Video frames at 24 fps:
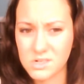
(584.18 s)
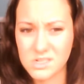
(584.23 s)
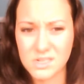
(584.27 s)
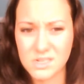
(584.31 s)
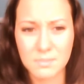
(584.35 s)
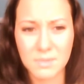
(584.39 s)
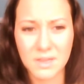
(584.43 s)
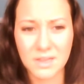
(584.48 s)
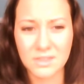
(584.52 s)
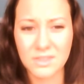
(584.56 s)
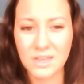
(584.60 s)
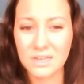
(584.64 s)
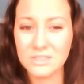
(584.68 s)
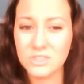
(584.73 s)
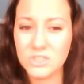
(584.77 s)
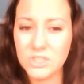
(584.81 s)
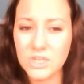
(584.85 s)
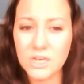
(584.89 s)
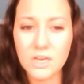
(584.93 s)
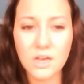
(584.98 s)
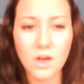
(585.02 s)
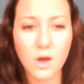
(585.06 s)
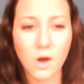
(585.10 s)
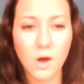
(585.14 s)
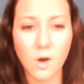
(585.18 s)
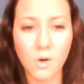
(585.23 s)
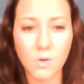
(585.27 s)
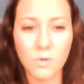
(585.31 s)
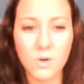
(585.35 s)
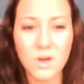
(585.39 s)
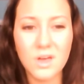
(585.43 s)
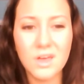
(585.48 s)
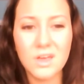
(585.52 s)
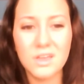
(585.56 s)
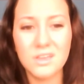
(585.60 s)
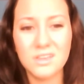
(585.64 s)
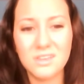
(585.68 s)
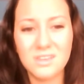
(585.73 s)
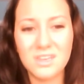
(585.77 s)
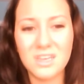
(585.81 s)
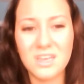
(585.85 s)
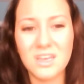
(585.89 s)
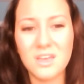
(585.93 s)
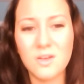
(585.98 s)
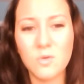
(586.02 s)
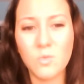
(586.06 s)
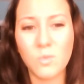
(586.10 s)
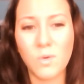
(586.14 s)
something like that,
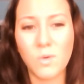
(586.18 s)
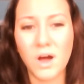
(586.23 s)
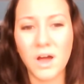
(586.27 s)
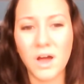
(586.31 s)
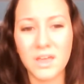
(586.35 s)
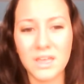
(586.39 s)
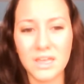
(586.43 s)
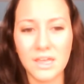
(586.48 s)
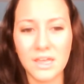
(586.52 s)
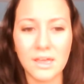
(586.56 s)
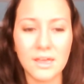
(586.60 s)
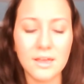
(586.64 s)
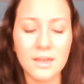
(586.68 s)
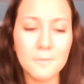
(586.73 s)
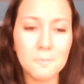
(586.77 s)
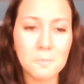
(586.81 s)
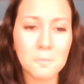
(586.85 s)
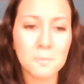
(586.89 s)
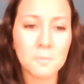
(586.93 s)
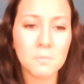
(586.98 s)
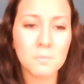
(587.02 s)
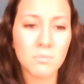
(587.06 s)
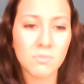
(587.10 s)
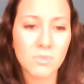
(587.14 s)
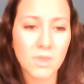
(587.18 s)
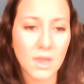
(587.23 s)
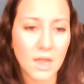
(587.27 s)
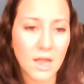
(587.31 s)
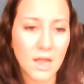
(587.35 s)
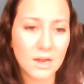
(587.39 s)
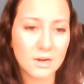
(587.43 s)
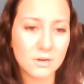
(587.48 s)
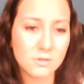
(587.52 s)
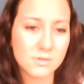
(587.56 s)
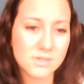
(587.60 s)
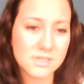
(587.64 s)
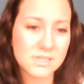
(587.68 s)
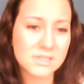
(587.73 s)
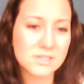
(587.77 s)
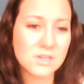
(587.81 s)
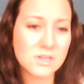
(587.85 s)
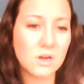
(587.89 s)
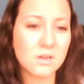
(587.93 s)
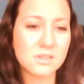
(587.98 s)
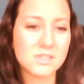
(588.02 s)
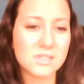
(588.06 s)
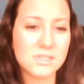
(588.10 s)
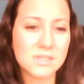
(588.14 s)
Gotye, and it was the
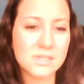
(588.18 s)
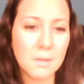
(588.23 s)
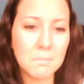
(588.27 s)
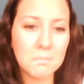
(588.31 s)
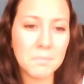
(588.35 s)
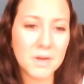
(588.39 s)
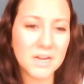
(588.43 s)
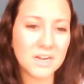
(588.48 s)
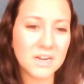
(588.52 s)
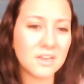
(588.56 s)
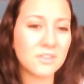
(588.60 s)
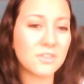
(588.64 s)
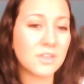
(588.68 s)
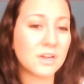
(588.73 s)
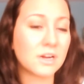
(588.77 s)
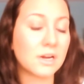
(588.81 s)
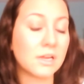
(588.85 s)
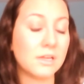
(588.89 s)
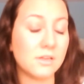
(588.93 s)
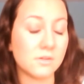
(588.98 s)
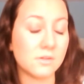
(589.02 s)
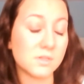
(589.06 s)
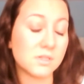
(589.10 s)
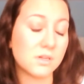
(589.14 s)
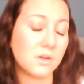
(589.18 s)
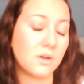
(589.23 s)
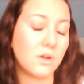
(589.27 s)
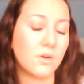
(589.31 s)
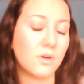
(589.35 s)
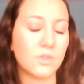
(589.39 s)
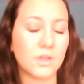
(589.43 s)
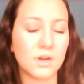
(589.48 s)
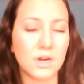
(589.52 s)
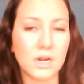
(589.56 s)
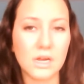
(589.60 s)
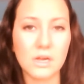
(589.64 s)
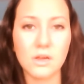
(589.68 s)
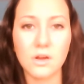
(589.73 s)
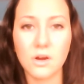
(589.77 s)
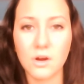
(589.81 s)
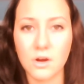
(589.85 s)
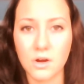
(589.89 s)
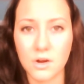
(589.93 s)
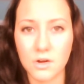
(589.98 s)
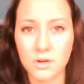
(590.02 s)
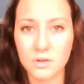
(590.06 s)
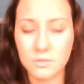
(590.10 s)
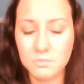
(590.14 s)
song Somebody That I Used to Know that I
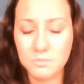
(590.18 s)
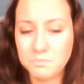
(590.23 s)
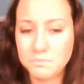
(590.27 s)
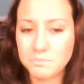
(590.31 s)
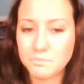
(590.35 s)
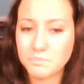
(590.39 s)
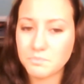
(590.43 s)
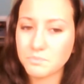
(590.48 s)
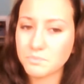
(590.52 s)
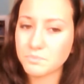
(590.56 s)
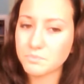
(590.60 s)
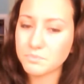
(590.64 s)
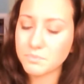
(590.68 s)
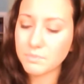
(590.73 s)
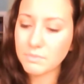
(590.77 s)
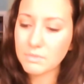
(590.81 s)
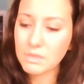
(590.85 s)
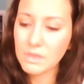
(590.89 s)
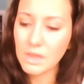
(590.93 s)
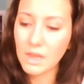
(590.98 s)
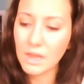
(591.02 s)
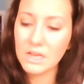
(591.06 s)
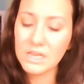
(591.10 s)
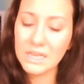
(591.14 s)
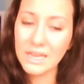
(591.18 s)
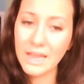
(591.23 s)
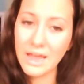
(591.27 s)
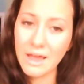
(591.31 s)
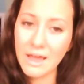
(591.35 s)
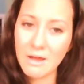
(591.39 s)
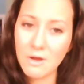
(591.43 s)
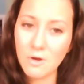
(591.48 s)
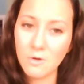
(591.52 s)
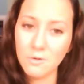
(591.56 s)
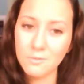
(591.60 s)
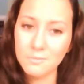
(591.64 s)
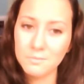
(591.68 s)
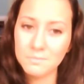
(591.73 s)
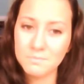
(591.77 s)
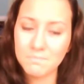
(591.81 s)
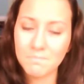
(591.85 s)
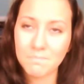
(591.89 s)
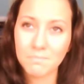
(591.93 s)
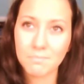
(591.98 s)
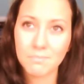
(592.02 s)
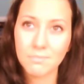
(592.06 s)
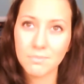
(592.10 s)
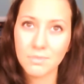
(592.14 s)
heard. Now,
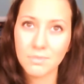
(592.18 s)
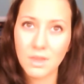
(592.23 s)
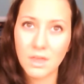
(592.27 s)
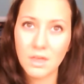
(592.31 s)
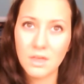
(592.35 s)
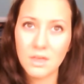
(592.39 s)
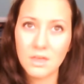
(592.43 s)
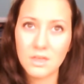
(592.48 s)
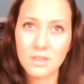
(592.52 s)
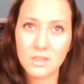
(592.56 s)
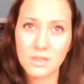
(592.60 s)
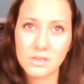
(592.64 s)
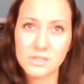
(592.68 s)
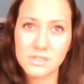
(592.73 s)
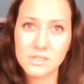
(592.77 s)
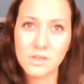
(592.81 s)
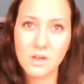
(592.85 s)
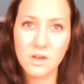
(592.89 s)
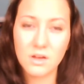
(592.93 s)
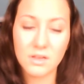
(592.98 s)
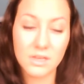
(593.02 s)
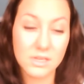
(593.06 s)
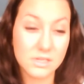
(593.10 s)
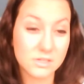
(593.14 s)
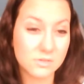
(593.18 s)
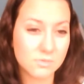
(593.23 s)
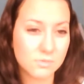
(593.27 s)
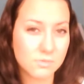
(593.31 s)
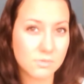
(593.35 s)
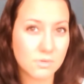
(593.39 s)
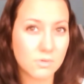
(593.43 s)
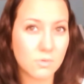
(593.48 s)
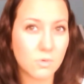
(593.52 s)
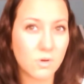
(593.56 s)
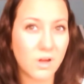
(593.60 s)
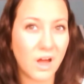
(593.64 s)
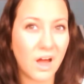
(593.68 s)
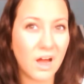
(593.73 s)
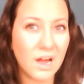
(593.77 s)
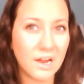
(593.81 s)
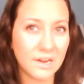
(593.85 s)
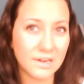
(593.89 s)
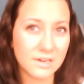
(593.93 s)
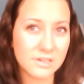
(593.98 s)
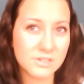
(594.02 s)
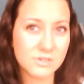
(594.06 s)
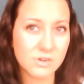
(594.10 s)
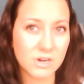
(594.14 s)
this song is
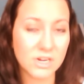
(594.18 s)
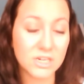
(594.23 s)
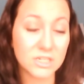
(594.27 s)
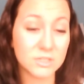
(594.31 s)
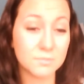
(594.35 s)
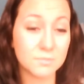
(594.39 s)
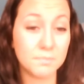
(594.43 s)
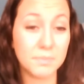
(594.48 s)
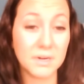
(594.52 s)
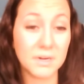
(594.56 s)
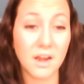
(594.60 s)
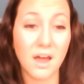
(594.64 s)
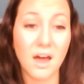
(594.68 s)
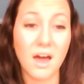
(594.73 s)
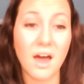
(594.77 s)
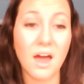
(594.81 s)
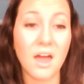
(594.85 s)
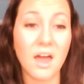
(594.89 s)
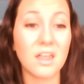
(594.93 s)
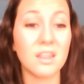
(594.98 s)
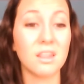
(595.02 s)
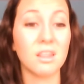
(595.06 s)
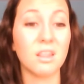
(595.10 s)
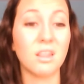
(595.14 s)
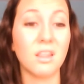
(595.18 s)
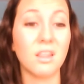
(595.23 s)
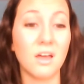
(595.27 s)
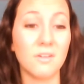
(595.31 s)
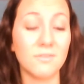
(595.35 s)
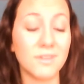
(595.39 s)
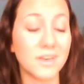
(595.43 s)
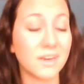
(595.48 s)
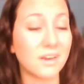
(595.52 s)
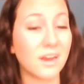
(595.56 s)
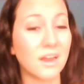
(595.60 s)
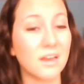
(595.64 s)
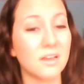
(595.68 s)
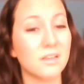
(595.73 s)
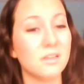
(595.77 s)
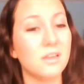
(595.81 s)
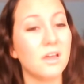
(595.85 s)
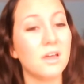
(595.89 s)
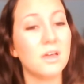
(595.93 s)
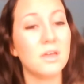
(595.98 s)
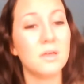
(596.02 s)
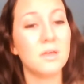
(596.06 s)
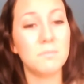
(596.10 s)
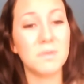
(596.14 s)
kind of strange, but I love it, and
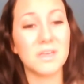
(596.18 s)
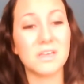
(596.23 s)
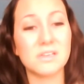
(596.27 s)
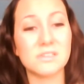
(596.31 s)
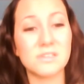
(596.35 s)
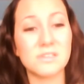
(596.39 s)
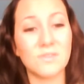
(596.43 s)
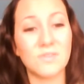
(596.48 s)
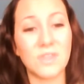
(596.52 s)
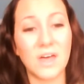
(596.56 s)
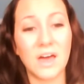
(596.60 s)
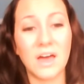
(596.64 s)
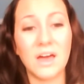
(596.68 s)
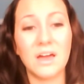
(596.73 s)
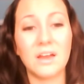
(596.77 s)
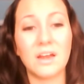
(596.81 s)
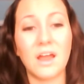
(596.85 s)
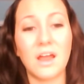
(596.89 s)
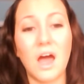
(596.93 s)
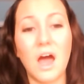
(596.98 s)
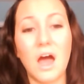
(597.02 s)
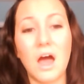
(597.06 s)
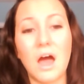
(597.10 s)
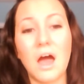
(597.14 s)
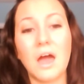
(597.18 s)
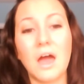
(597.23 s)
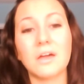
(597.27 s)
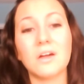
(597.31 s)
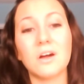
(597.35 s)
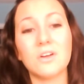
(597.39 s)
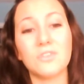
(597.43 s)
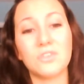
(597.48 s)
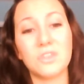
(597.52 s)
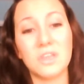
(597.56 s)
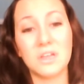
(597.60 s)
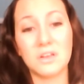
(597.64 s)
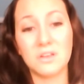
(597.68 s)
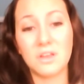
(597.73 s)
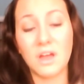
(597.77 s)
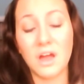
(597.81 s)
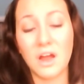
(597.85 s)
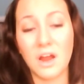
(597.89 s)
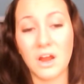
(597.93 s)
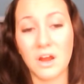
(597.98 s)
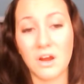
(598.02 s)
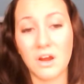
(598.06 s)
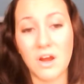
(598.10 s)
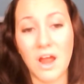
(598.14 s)
because of that, I got the
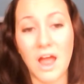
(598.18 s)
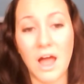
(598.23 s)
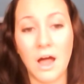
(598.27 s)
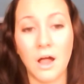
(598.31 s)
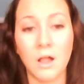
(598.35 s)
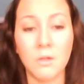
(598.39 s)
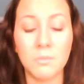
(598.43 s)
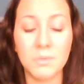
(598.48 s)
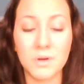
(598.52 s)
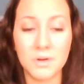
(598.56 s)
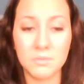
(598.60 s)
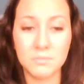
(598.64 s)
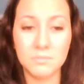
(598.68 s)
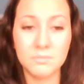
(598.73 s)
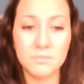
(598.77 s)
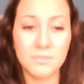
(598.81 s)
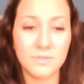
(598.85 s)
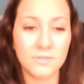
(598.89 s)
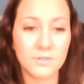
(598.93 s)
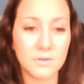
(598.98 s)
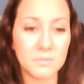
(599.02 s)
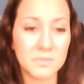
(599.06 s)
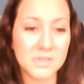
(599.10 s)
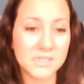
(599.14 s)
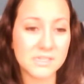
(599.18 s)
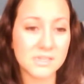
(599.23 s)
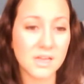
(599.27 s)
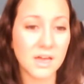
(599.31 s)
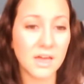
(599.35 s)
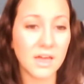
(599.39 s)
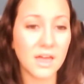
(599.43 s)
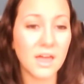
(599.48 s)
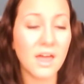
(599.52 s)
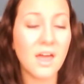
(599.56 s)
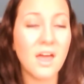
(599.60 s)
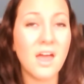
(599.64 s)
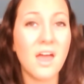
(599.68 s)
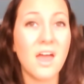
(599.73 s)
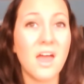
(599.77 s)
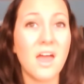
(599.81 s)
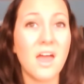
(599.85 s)
entire album from this guy,